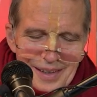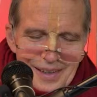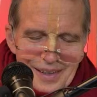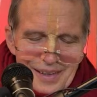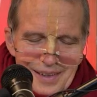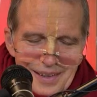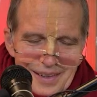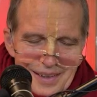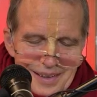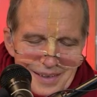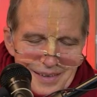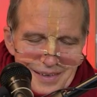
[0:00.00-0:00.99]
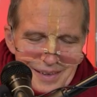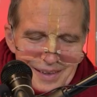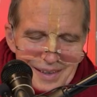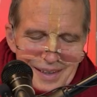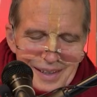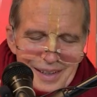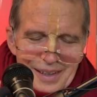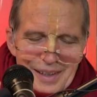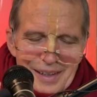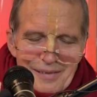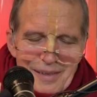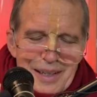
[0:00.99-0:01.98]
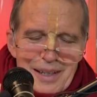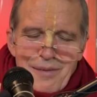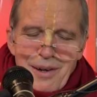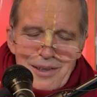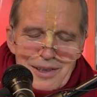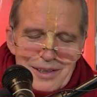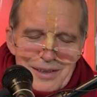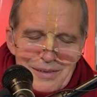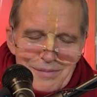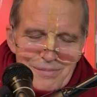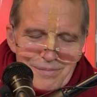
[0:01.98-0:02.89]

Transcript: Uh, when he was